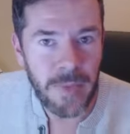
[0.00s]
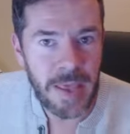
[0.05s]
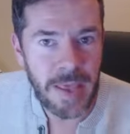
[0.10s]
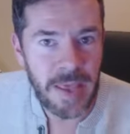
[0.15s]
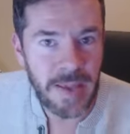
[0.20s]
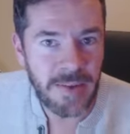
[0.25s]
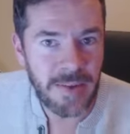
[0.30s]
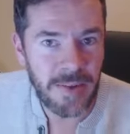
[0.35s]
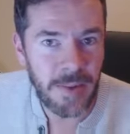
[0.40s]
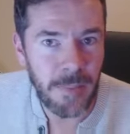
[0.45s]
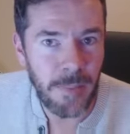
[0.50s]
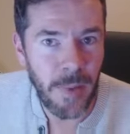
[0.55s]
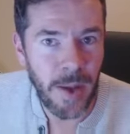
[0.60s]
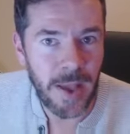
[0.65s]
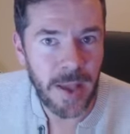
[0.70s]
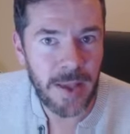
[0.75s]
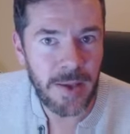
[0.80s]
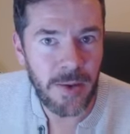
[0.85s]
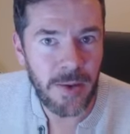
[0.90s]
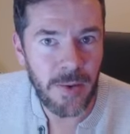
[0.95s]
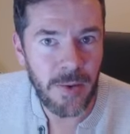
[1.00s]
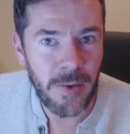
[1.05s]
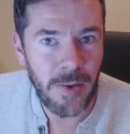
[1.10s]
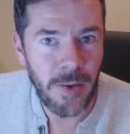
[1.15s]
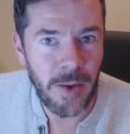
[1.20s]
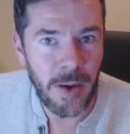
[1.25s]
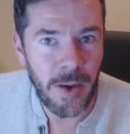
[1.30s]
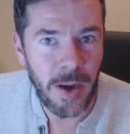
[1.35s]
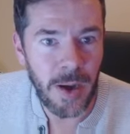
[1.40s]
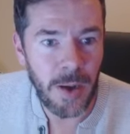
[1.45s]
gears on the bike
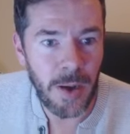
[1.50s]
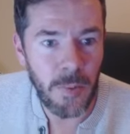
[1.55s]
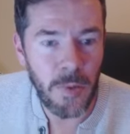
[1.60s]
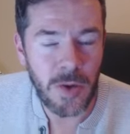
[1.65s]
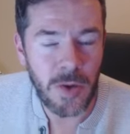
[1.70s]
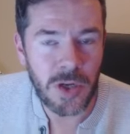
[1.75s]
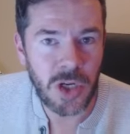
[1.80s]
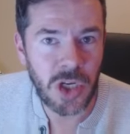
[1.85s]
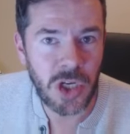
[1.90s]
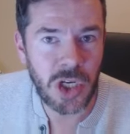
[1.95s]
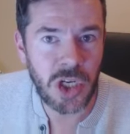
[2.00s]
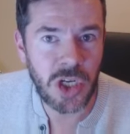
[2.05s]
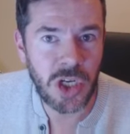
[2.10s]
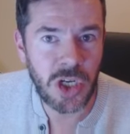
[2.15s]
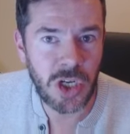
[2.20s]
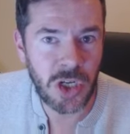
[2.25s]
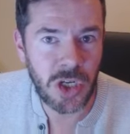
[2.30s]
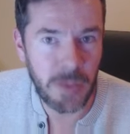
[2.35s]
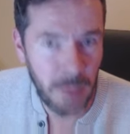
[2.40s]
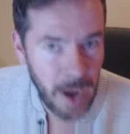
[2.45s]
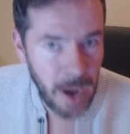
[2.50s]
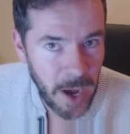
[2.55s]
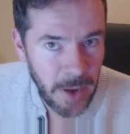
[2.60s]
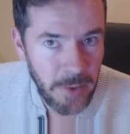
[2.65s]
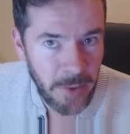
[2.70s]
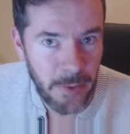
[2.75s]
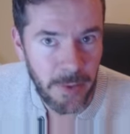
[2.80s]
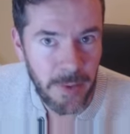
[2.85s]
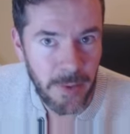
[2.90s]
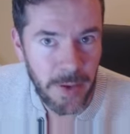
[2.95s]
were Shimano,